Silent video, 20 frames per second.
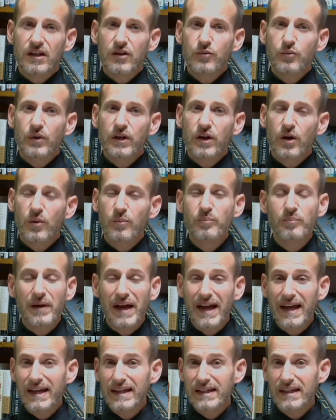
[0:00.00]
If we
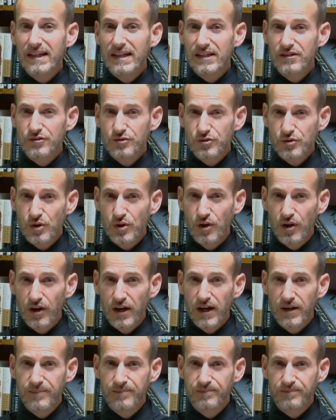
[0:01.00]
obey His
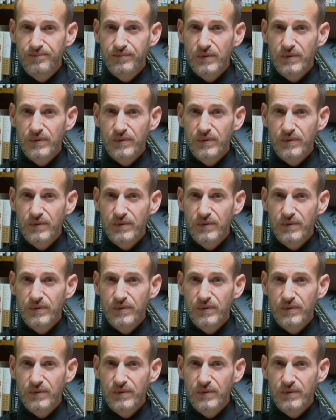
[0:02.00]
Torah,